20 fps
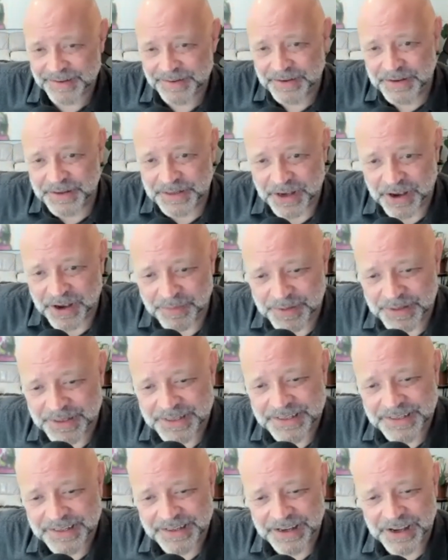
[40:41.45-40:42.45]
because I
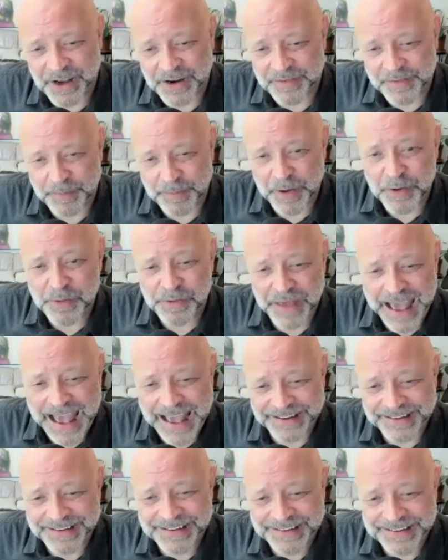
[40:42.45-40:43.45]
was kind of a both
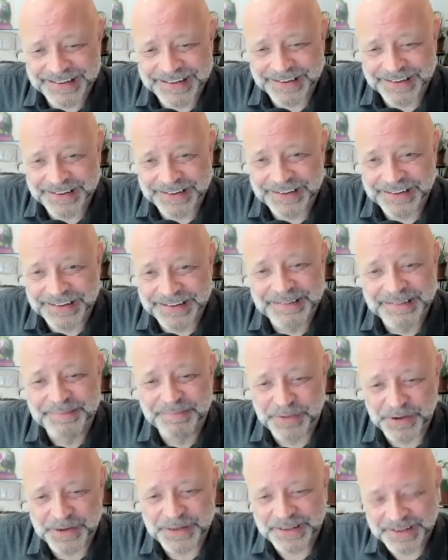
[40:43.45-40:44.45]
and
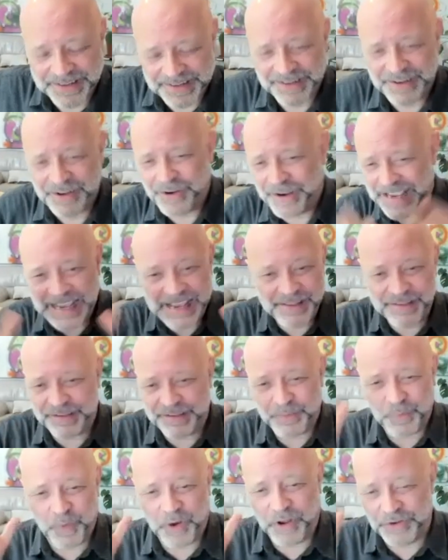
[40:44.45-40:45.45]
person, not
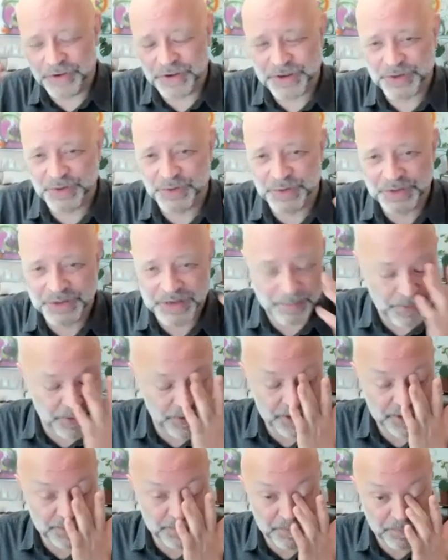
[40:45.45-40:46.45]
either oneness or
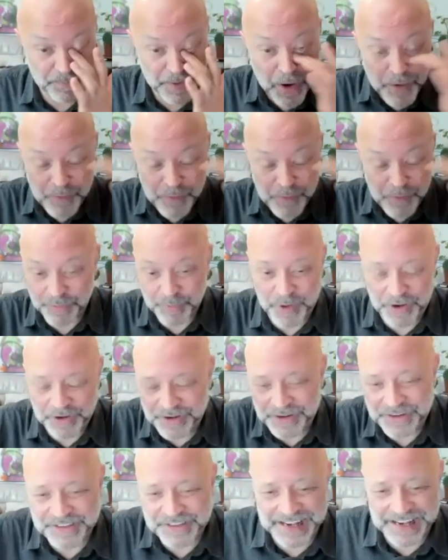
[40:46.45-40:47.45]
separateness, but both
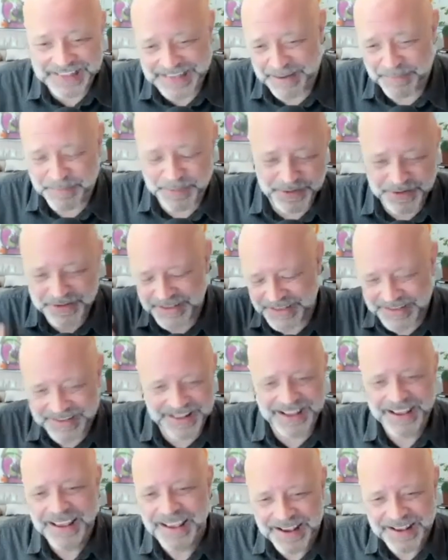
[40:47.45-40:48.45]
oneness and separateness.
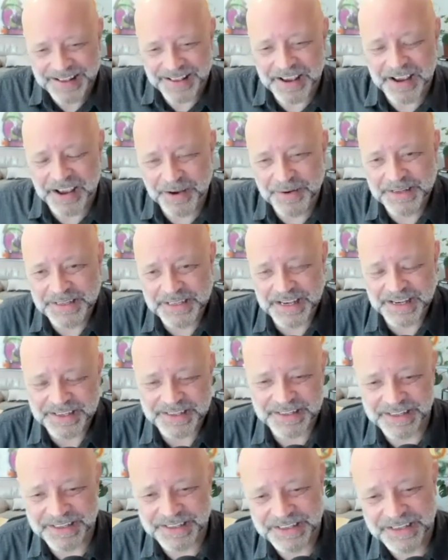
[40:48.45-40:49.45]
They, they
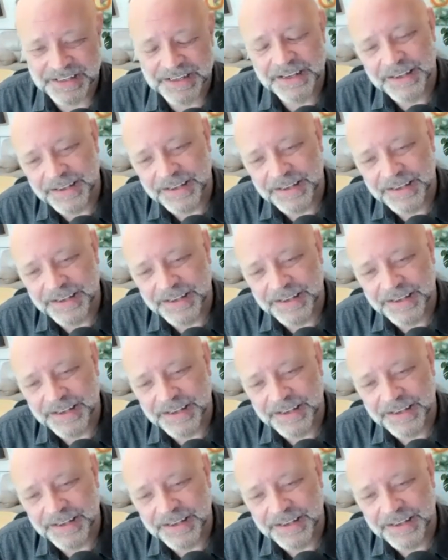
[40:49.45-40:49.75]
coexist. It's